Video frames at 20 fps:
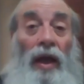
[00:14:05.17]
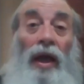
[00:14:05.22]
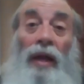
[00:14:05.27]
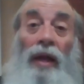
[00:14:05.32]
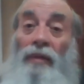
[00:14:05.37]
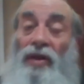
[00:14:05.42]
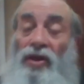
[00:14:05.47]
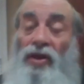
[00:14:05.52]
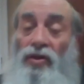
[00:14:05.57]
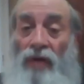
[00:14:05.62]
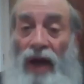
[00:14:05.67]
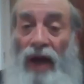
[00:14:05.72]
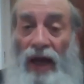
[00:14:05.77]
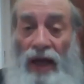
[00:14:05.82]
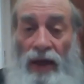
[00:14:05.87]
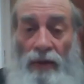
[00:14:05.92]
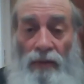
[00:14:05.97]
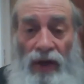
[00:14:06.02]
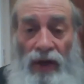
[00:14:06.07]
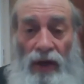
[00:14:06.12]
In
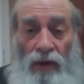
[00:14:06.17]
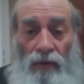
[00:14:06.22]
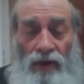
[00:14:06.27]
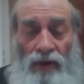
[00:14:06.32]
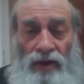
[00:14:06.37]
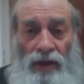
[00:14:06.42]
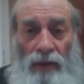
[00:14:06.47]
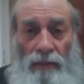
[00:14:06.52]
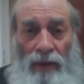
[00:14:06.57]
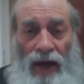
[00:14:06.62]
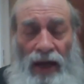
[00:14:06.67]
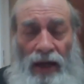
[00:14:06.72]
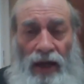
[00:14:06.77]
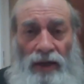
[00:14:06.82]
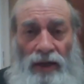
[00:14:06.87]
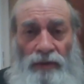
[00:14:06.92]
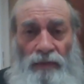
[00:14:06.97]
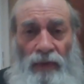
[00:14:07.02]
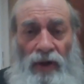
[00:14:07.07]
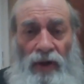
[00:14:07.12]
Mitzrayim, when it was the
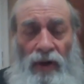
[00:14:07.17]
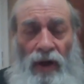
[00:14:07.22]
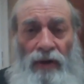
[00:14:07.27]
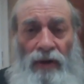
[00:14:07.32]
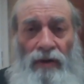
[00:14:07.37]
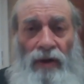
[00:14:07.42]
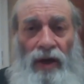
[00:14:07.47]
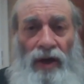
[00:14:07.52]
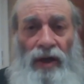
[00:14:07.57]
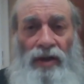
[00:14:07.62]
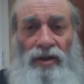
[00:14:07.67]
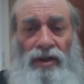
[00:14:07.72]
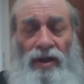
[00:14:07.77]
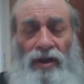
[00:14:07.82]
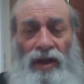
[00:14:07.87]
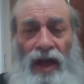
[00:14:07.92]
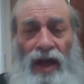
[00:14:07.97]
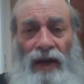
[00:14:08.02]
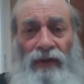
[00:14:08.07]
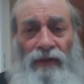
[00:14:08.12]
Makas B'chayros, the
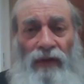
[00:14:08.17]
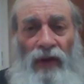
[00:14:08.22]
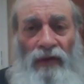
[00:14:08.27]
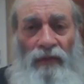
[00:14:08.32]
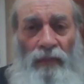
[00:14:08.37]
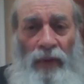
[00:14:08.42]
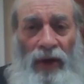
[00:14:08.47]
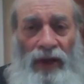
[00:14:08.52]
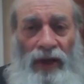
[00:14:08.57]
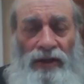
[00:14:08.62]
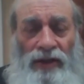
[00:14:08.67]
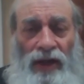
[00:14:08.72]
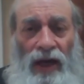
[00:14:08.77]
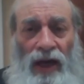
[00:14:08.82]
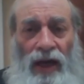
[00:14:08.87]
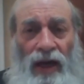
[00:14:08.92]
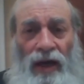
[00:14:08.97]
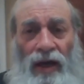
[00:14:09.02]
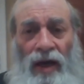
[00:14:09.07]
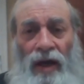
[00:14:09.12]
night of
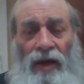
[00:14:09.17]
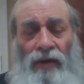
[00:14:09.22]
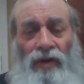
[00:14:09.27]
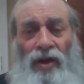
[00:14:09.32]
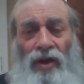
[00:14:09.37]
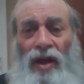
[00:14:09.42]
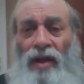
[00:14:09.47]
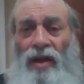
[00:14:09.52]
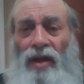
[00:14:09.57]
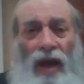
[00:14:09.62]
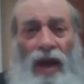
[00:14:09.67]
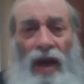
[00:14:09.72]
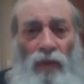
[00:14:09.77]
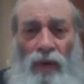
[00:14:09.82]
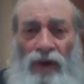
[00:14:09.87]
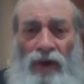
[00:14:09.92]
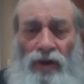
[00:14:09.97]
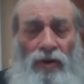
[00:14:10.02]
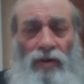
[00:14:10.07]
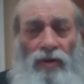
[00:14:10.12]
Pesach, the Eden had
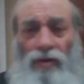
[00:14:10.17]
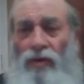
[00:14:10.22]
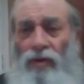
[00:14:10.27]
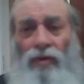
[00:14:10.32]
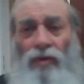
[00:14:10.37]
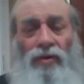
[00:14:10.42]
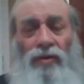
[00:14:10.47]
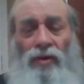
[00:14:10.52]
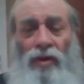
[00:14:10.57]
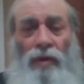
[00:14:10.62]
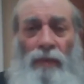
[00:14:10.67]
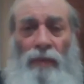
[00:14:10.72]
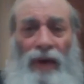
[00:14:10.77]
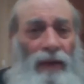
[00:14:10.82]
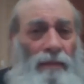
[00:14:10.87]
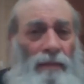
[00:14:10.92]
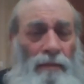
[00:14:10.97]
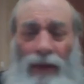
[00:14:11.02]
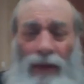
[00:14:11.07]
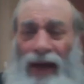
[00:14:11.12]
what to do to
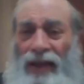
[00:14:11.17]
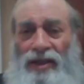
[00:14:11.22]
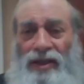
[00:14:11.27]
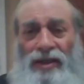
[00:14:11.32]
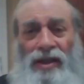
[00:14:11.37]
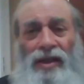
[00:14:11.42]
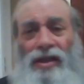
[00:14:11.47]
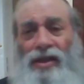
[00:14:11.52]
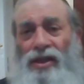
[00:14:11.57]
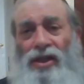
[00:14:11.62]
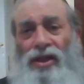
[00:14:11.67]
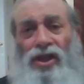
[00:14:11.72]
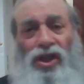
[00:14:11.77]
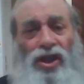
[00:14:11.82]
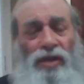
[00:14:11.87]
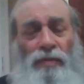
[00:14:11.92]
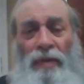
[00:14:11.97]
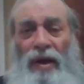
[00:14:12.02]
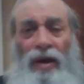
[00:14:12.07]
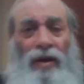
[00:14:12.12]
make matzahs and
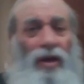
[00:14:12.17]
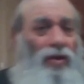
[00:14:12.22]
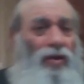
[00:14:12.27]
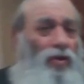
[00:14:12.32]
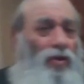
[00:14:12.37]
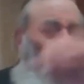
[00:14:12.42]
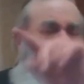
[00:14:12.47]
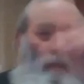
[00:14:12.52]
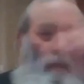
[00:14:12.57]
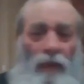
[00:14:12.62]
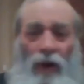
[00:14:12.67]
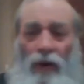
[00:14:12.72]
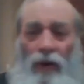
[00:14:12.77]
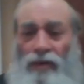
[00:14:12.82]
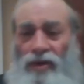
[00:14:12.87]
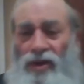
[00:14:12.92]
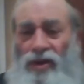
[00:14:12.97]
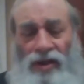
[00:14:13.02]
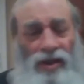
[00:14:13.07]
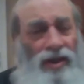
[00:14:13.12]
smear the
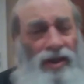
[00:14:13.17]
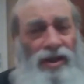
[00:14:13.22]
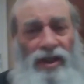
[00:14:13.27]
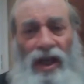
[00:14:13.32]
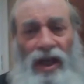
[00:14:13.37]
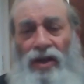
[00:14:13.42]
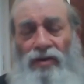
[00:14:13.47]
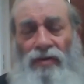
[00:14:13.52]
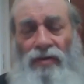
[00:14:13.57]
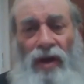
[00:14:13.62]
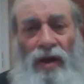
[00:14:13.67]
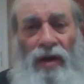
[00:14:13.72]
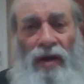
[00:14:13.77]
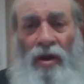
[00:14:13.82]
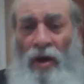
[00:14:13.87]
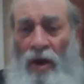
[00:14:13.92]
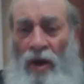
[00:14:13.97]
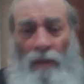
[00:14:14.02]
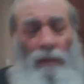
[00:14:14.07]
doorposts, etc.